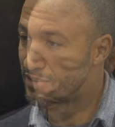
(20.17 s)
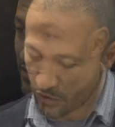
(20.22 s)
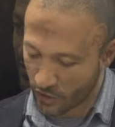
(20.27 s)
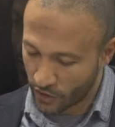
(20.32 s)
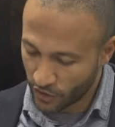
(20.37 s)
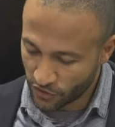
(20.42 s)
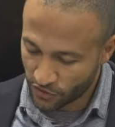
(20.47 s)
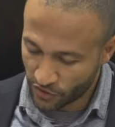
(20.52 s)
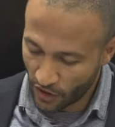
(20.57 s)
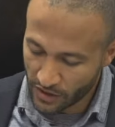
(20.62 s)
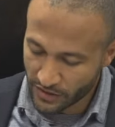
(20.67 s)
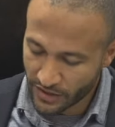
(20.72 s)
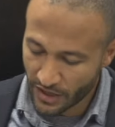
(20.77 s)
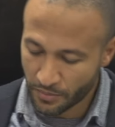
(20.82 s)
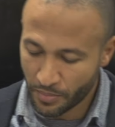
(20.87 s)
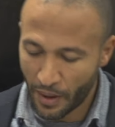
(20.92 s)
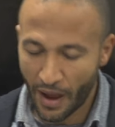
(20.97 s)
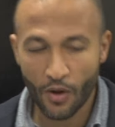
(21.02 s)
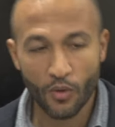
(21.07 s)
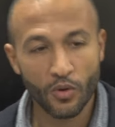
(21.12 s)
To
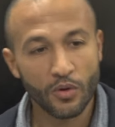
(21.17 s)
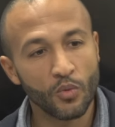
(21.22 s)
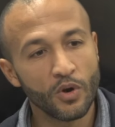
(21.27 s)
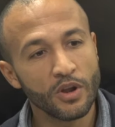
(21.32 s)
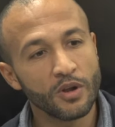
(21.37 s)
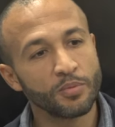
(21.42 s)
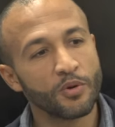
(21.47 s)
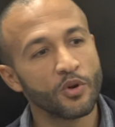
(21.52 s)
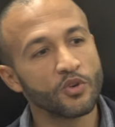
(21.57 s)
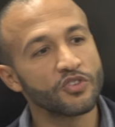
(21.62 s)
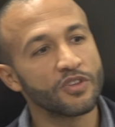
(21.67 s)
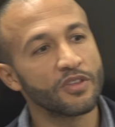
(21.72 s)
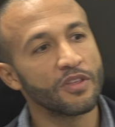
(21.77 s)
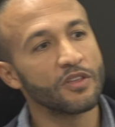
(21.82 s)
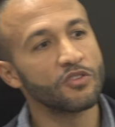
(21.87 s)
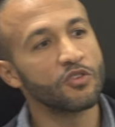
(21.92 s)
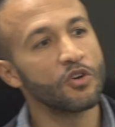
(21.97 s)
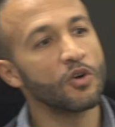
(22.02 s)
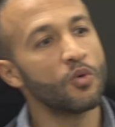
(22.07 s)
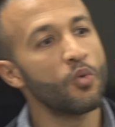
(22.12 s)
consolidate power, one approach that they
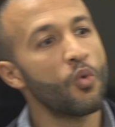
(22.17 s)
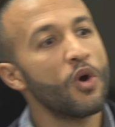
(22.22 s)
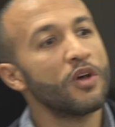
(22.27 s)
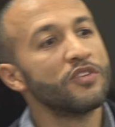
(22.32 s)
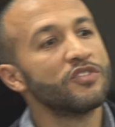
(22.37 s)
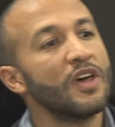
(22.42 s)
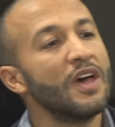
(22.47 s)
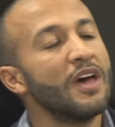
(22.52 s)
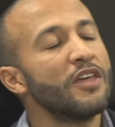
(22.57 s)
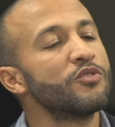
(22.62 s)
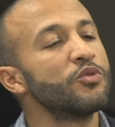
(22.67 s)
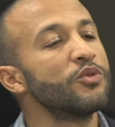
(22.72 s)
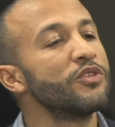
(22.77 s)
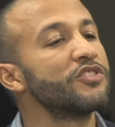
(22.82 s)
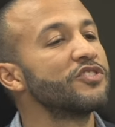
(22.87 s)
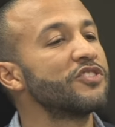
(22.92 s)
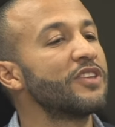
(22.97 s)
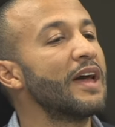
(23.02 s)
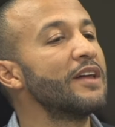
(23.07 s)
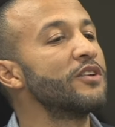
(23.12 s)
took was through the
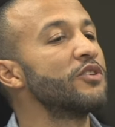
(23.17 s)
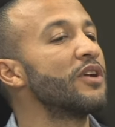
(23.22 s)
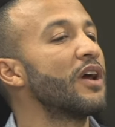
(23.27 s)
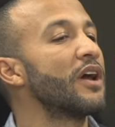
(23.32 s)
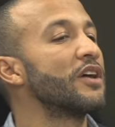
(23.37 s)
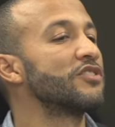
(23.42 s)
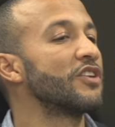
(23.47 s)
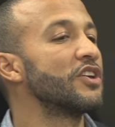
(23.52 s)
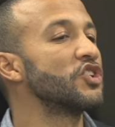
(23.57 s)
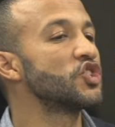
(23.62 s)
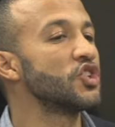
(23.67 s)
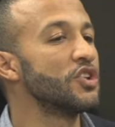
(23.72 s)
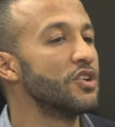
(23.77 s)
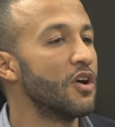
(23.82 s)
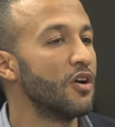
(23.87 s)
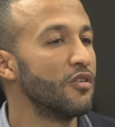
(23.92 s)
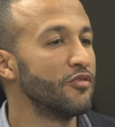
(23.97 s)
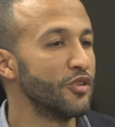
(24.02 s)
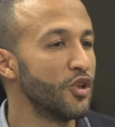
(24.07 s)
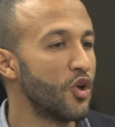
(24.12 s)
standardization
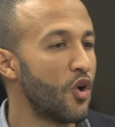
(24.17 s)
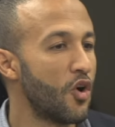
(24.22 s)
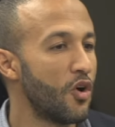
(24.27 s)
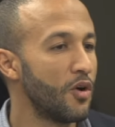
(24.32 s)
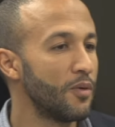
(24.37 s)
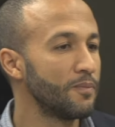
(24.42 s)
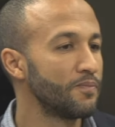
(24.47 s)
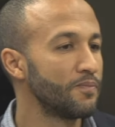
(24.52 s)
of law.